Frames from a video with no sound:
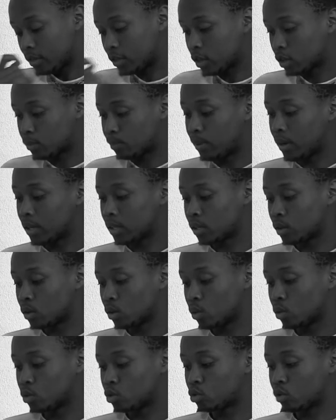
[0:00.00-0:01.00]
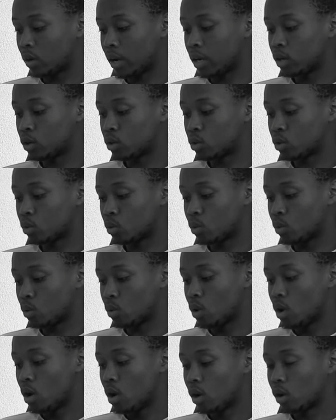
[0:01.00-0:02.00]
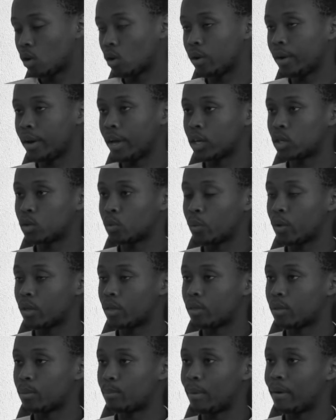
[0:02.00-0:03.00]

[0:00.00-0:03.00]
this person who's trying to connect with